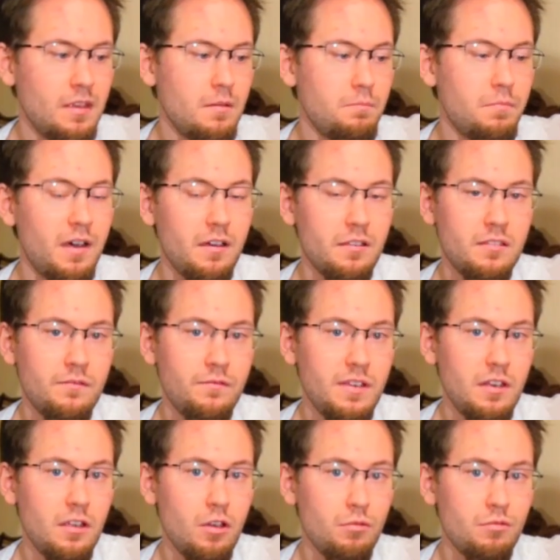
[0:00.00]
past
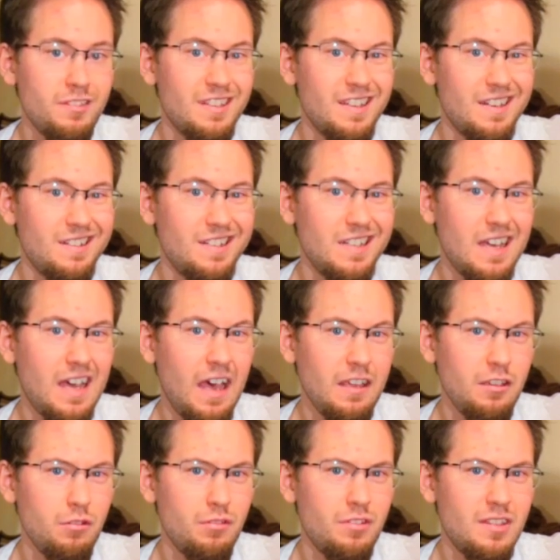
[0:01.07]
videos, that I
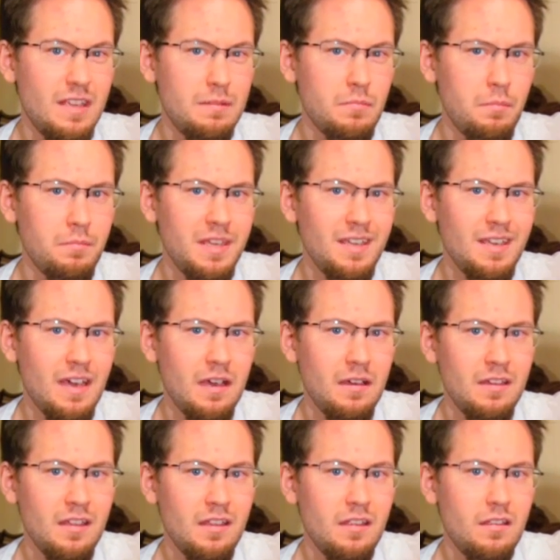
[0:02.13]
use the Mamiya
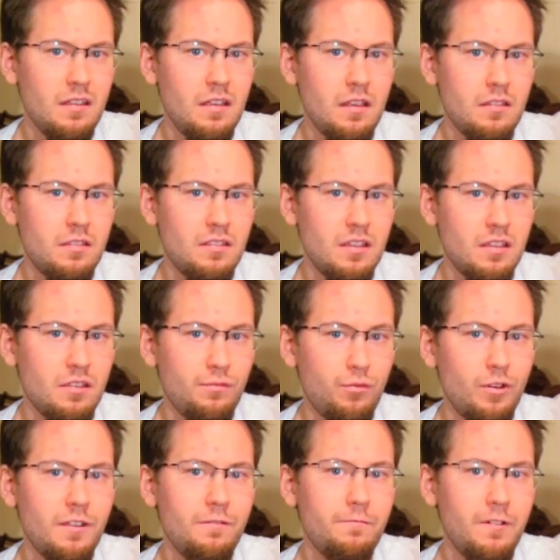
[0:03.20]

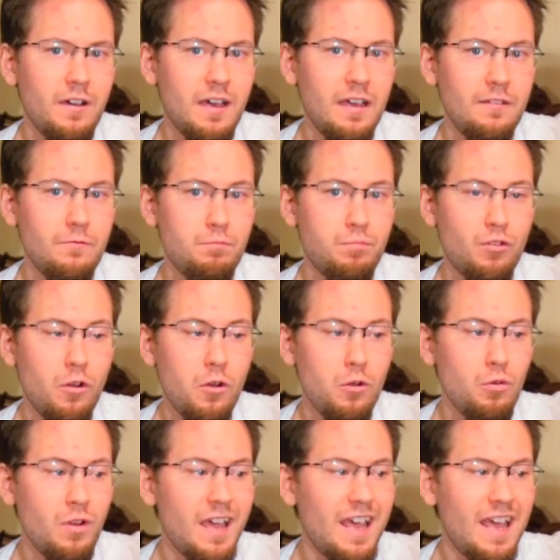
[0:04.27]
645
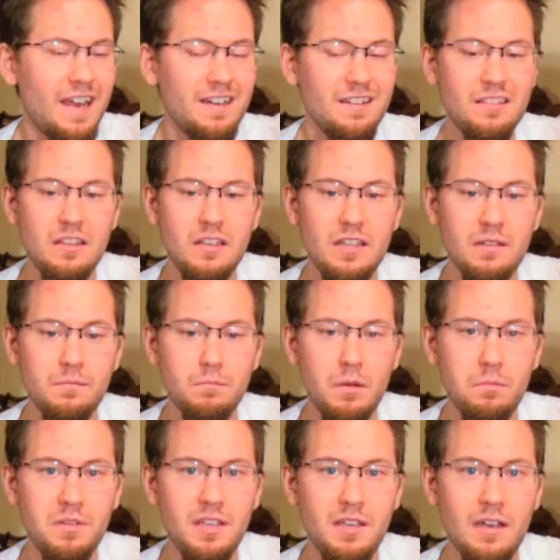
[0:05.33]
Pro and the
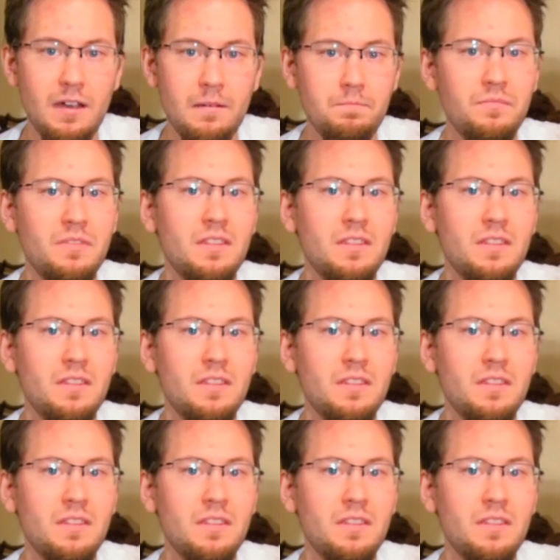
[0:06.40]
Mamiya